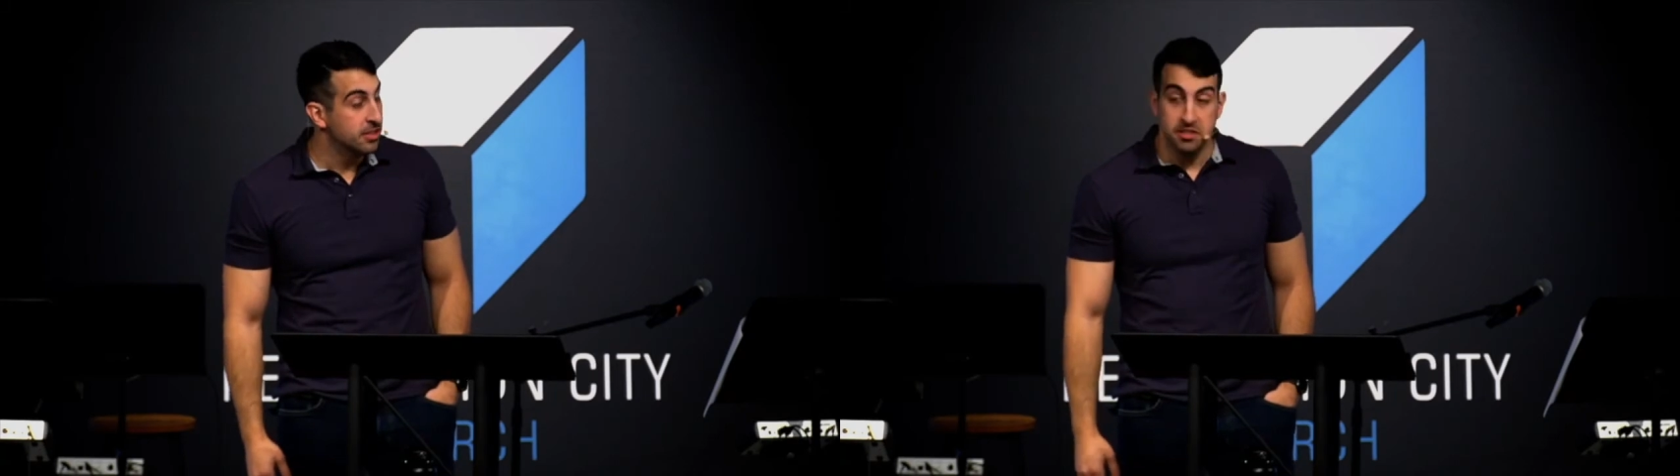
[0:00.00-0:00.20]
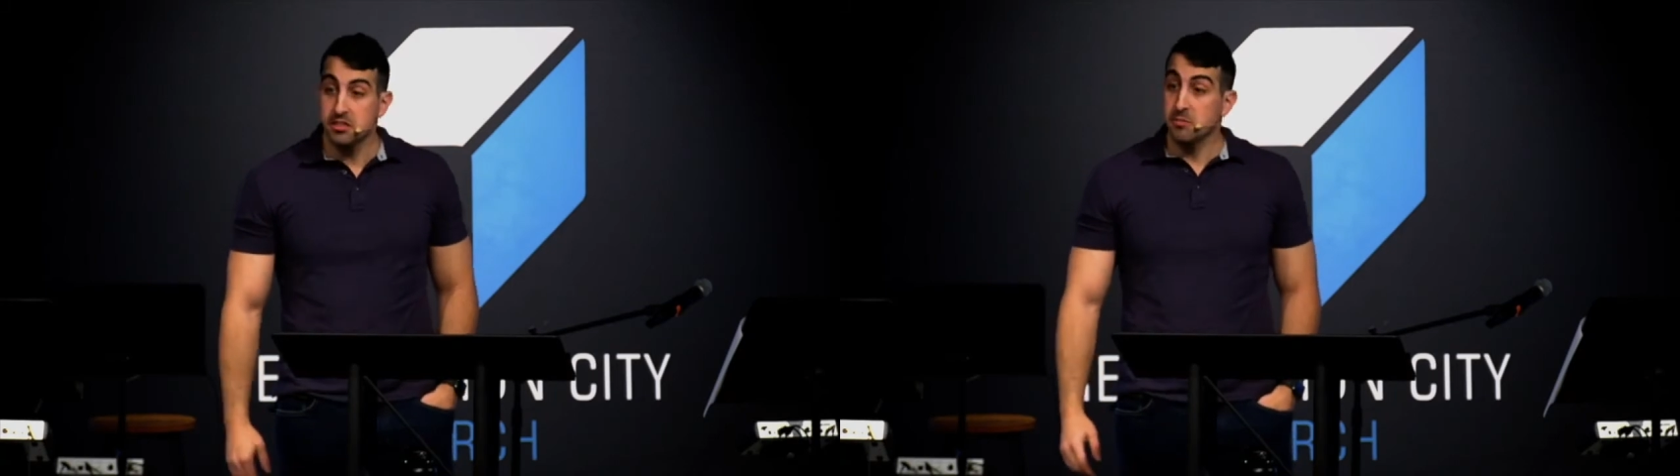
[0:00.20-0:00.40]

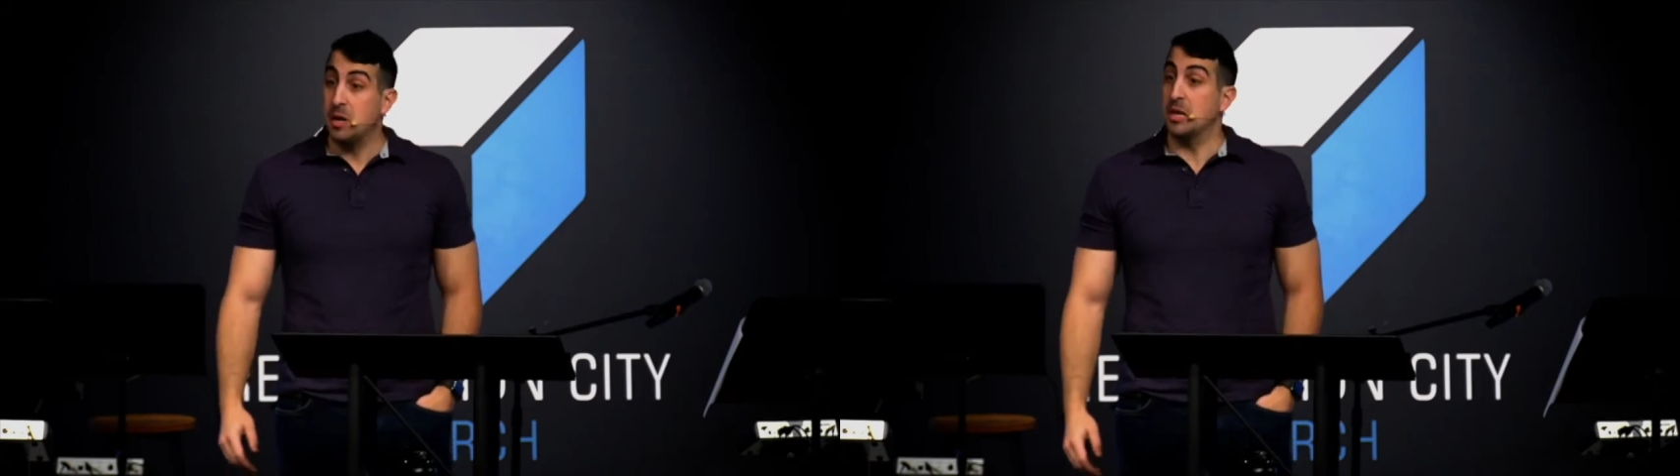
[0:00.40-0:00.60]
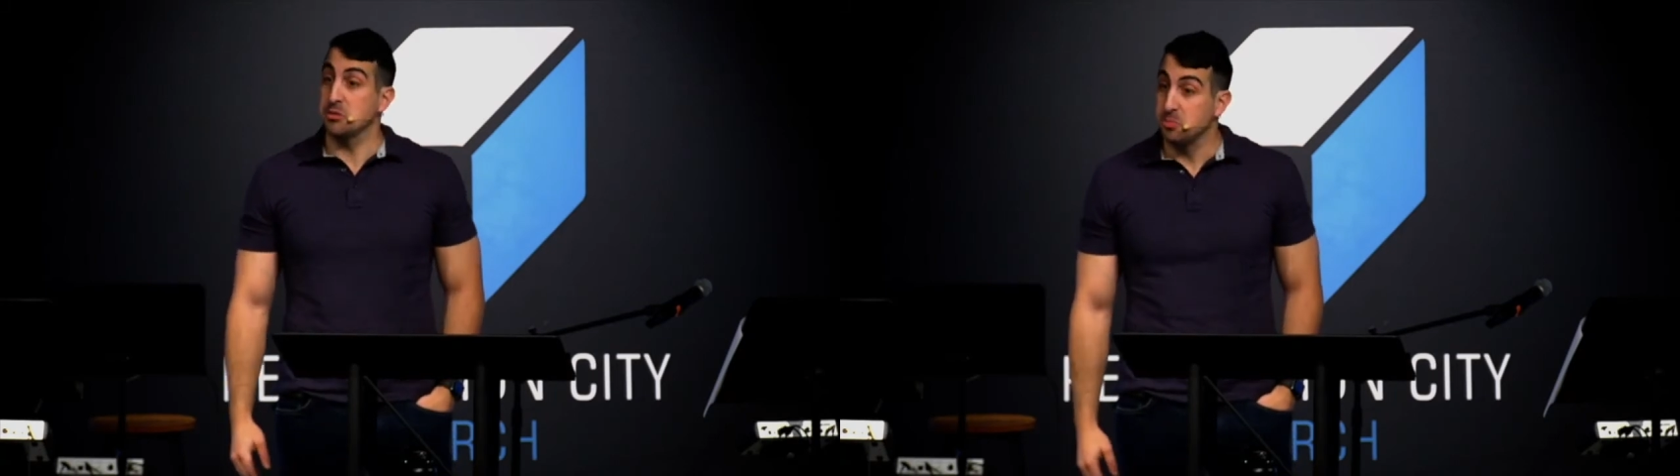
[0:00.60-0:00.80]

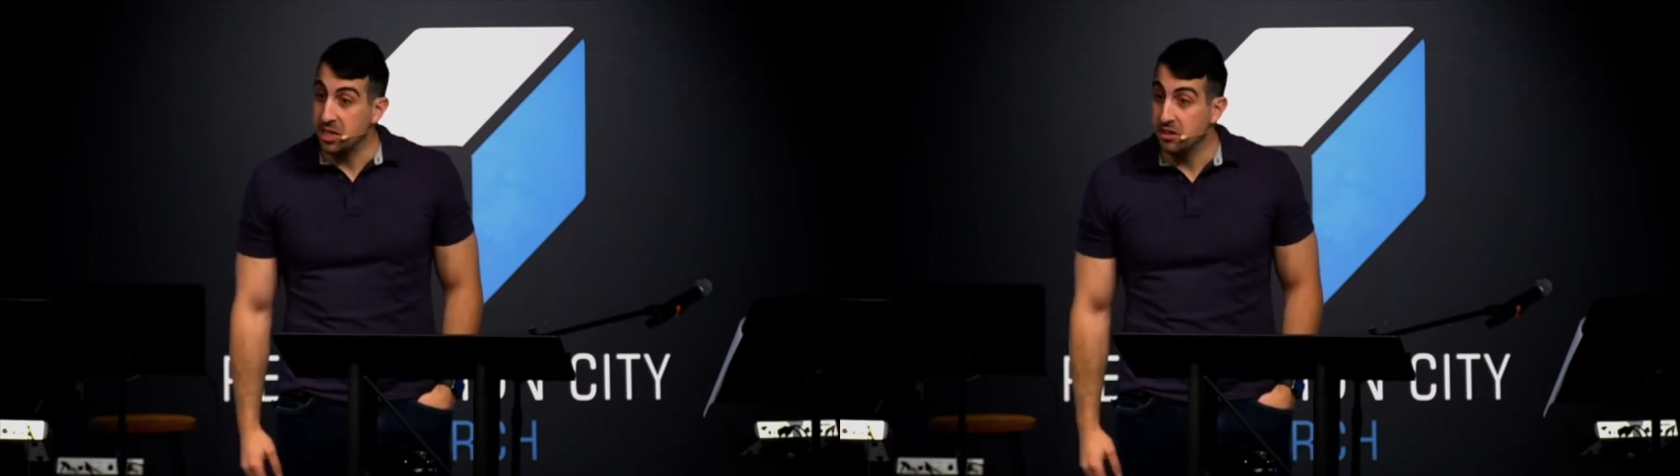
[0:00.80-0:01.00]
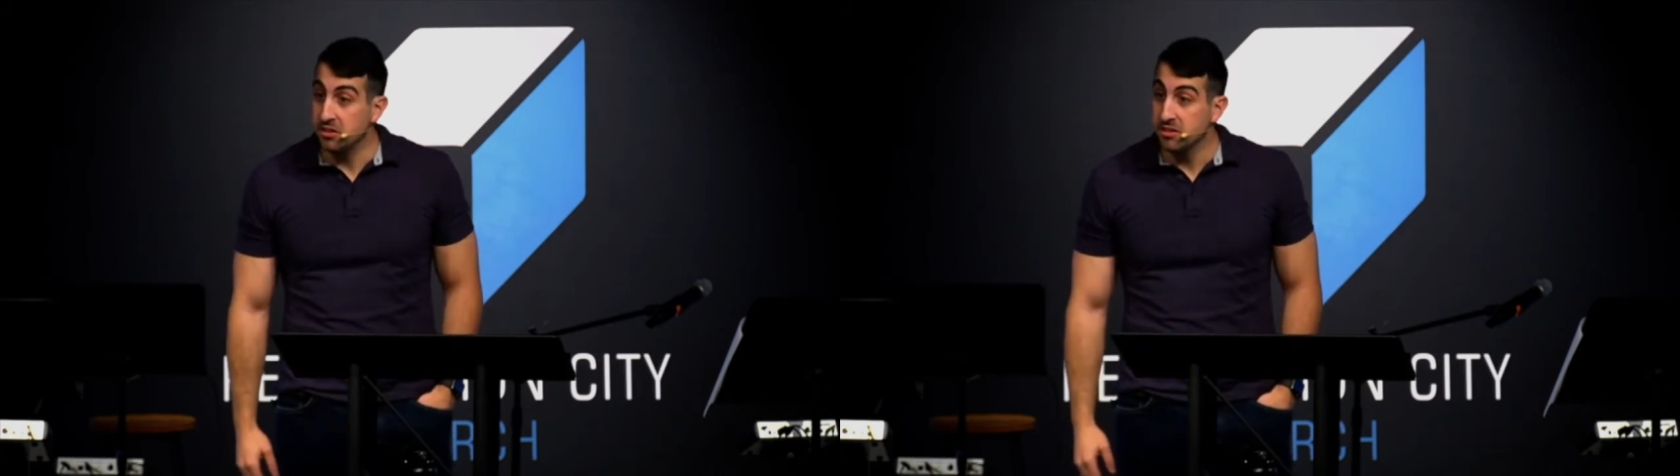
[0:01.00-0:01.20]
Apostle Peter.